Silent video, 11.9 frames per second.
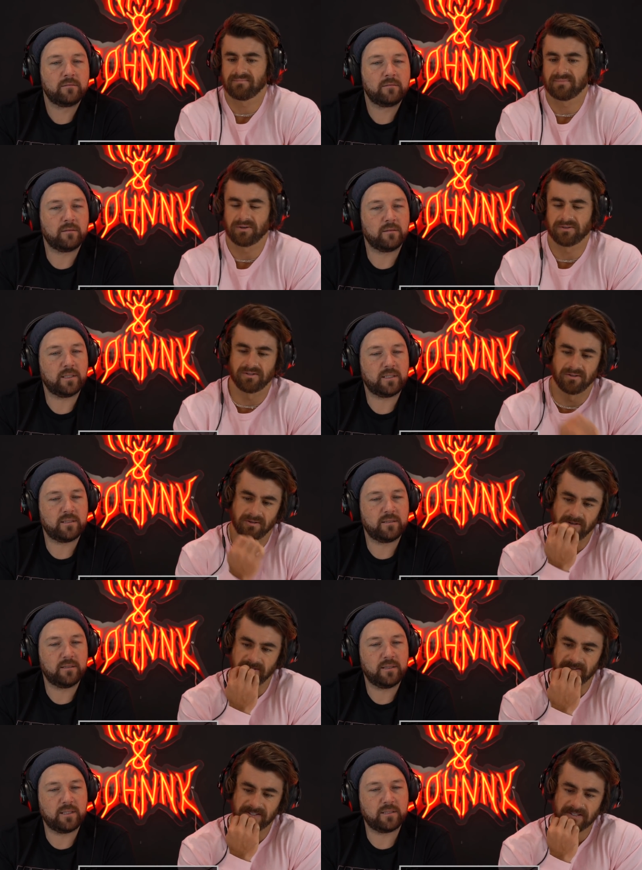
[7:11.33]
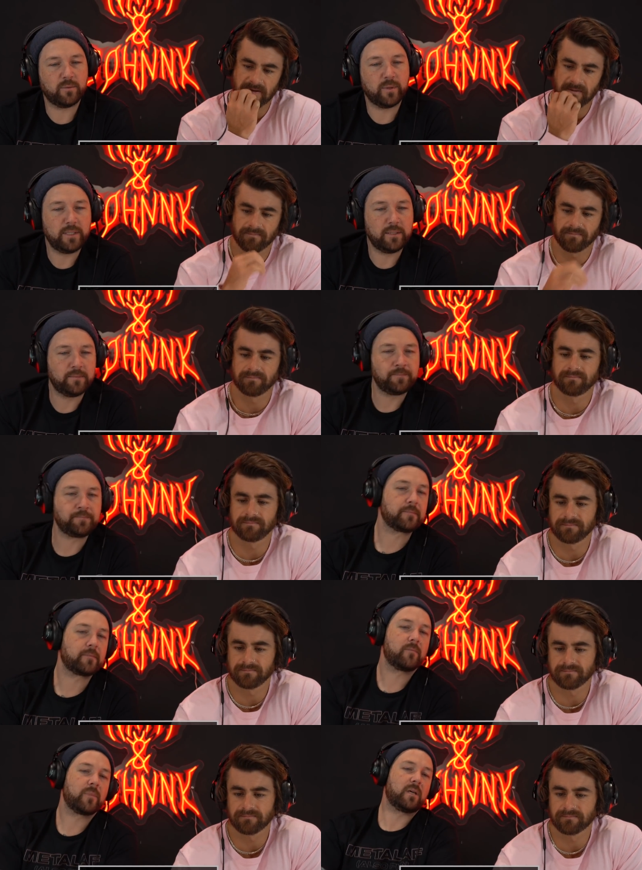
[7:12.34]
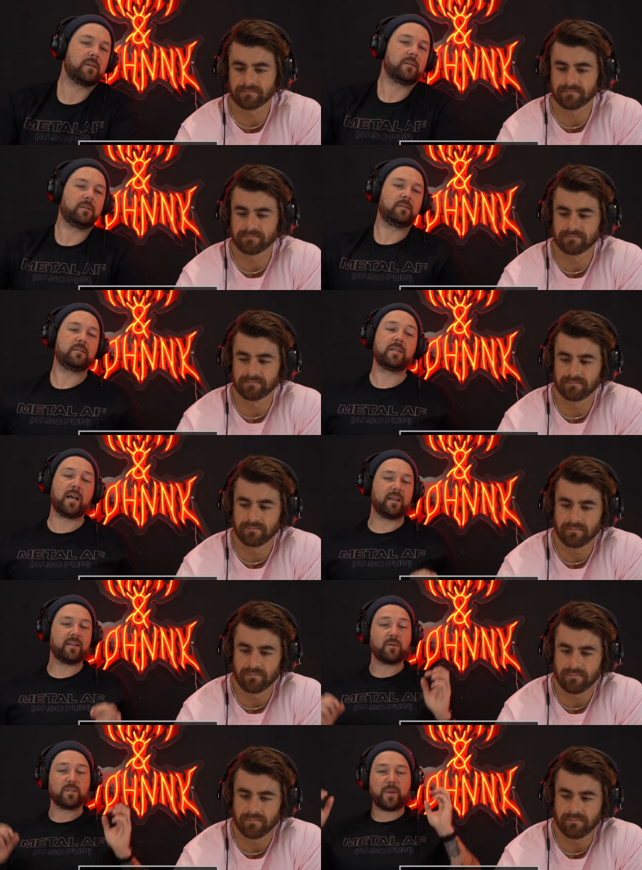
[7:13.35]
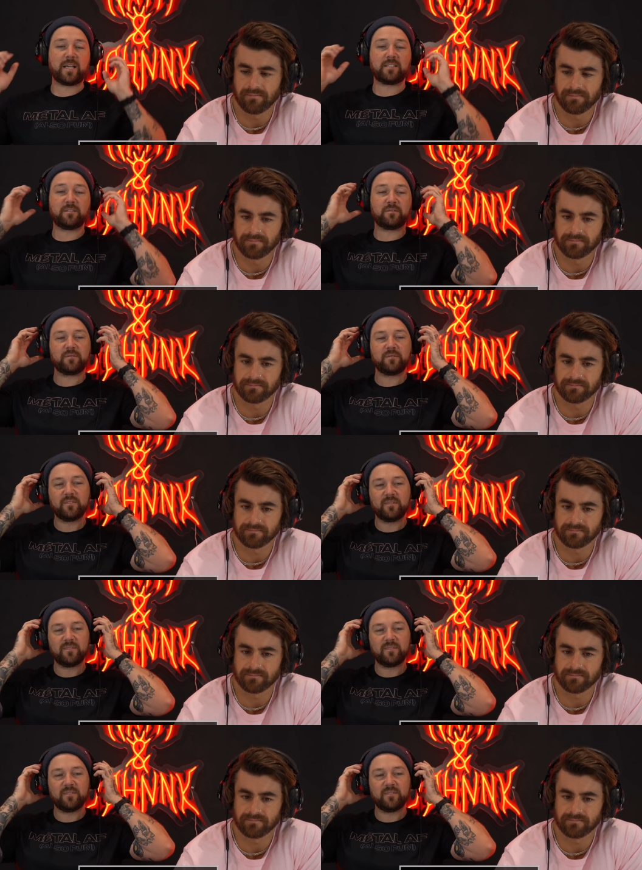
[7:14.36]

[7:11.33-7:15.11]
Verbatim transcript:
Speaker 1: That was huge. That's sweet. Yeah, that was massive.